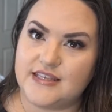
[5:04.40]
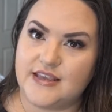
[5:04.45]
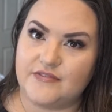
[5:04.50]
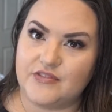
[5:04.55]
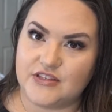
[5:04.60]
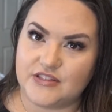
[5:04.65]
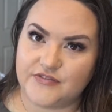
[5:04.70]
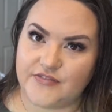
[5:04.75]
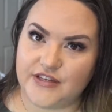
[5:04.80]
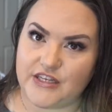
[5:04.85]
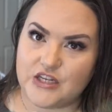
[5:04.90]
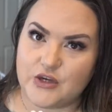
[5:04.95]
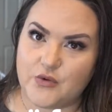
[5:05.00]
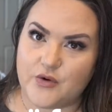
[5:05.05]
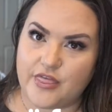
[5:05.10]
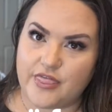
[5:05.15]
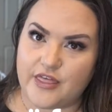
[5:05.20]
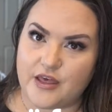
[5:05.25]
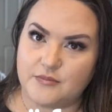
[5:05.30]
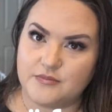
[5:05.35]
give this video
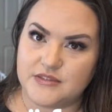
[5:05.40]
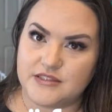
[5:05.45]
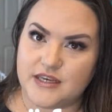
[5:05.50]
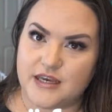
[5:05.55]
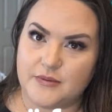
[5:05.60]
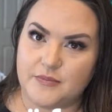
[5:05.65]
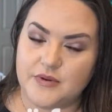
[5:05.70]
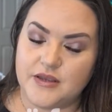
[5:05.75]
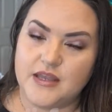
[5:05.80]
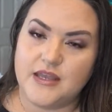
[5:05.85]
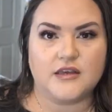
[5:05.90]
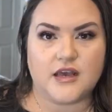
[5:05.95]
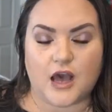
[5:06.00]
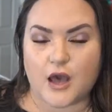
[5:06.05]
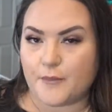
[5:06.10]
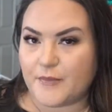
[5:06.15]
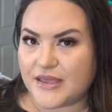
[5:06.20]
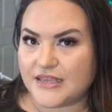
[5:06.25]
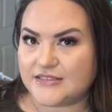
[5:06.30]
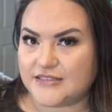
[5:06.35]
a thumbs up,
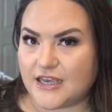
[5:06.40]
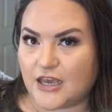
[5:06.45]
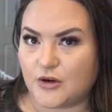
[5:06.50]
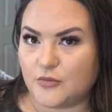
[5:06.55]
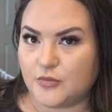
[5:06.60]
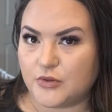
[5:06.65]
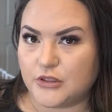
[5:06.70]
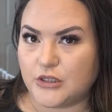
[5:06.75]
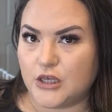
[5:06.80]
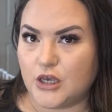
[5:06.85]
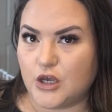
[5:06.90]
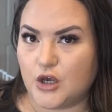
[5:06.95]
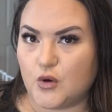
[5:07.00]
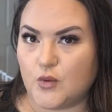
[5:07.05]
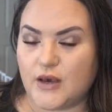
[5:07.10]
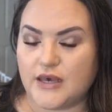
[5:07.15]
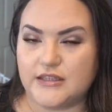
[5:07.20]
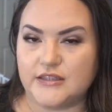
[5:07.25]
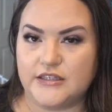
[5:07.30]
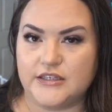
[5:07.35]
comment down below
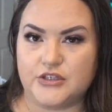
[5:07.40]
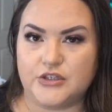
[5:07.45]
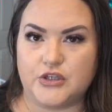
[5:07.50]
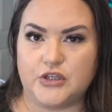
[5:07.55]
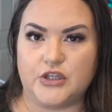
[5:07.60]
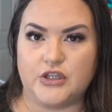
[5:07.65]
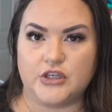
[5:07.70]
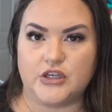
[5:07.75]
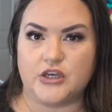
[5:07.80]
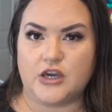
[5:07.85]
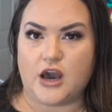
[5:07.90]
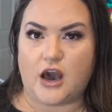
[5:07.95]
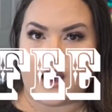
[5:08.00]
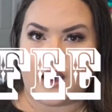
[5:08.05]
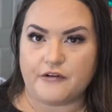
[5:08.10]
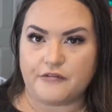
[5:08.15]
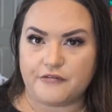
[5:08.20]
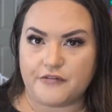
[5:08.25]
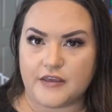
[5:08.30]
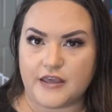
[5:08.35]
a little
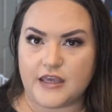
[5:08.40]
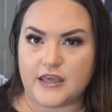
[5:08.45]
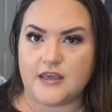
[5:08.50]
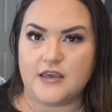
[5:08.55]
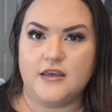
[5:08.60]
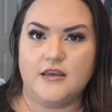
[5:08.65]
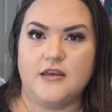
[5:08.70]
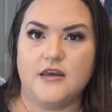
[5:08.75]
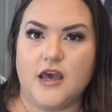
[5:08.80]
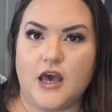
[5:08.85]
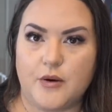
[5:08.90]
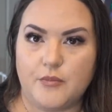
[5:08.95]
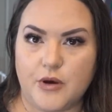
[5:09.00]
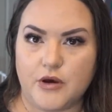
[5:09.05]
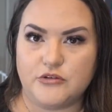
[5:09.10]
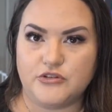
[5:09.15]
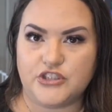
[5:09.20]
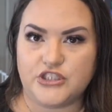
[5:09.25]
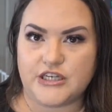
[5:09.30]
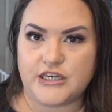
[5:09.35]
coffee
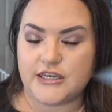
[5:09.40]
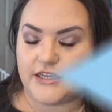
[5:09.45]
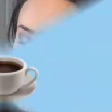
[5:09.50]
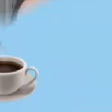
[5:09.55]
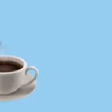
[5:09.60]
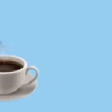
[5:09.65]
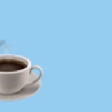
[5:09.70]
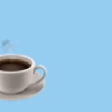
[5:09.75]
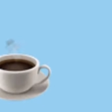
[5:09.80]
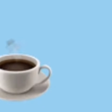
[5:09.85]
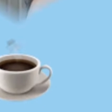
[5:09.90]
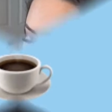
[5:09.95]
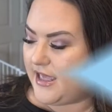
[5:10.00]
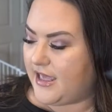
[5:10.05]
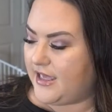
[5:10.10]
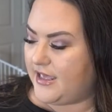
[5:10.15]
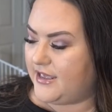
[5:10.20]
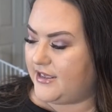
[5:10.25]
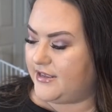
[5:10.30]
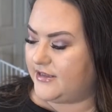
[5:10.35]
emoji,
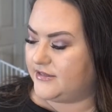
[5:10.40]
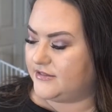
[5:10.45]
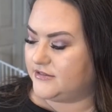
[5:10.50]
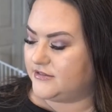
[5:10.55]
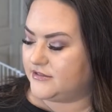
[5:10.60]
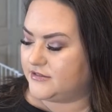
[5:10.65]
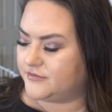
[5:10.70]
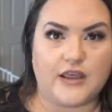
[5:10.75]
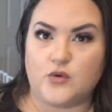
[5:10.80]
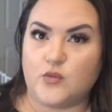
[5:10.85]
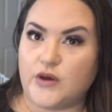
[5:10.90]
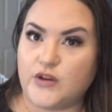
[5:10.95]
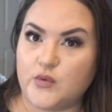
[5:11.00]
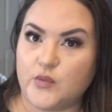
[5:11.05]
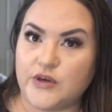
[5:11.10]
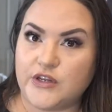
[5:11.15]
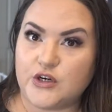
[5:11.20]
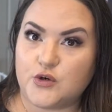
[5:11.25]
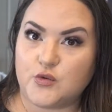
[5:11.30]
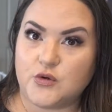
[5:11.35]
and one
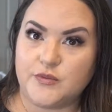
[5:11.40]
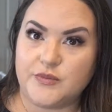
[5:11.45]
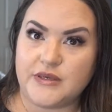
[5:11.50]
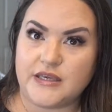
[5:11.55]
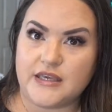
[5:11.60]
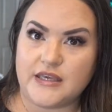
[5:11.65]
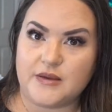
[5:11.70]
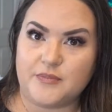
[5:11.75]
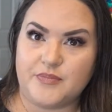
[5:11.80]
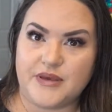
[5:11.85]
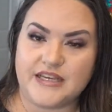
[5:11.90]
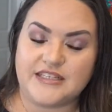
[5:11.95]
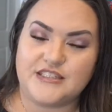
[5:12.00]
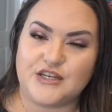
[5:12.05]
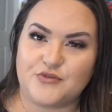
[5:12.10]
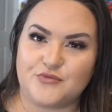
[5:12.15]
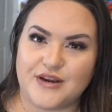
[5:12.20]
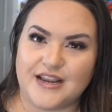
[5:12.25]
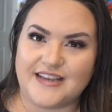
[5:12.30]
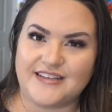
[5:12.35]
winner will be picked
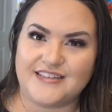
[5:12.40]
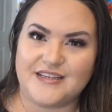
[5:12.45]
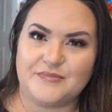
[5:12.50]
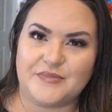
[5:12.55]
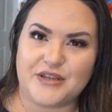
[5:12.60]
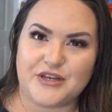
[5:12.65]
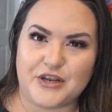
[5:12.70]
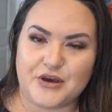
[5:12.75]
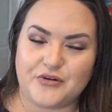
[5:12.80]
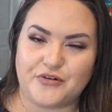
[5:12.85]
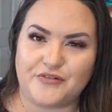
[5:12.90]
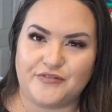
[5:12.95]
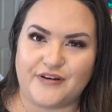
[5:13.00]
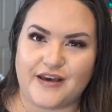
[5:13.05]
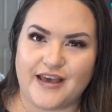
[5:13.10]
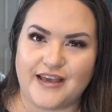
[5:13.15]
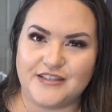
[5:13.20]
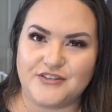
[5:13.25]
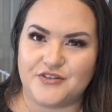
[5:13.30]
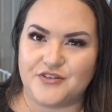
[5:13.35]
at random and
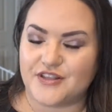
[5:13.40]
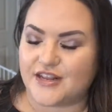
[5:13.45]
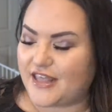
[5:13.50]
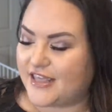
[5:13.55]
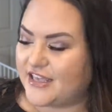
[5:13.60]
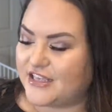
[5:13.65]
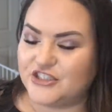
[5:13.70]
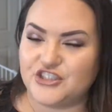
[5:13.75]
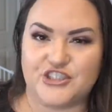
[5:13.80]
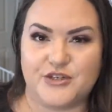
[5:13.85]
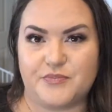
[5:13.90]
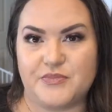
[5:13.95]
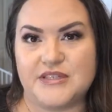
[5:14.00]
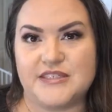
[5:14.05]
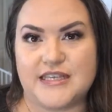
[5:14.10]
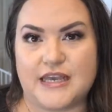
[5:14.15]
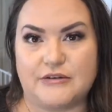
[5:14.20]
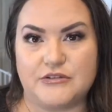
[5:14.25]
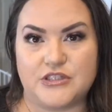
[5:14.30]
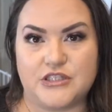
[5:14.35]
notified so that I can ship
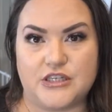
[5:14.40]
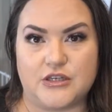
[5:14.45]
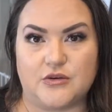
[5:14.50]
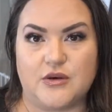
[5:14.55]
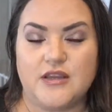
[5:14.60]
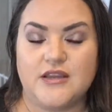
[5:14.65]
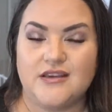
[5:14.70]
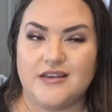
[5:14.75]
this out to you.